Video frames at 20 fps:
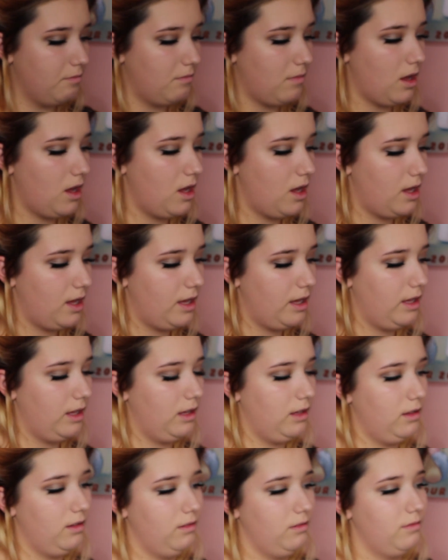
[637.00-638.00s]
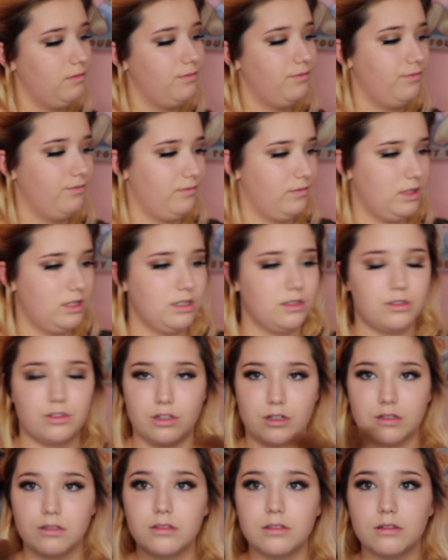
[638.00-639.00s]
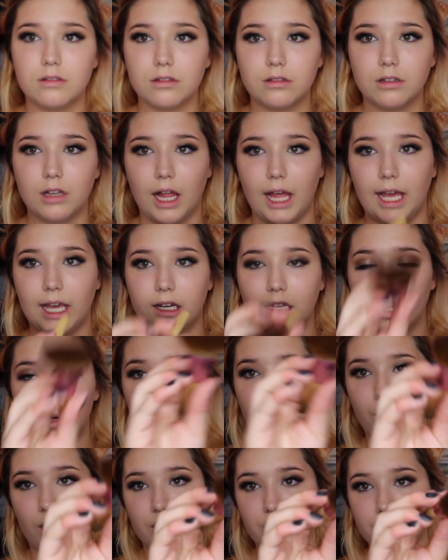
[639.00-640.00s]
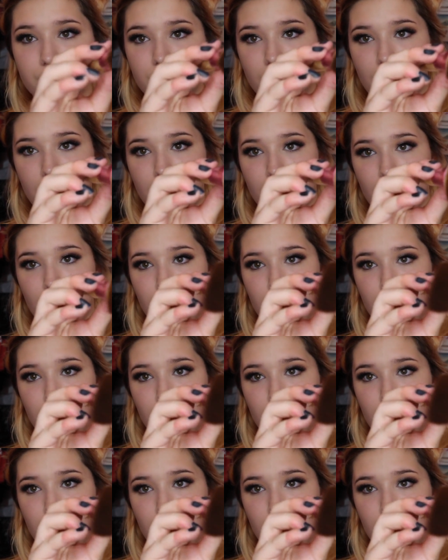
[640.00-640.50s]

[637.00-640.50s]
my, this is just like a brush that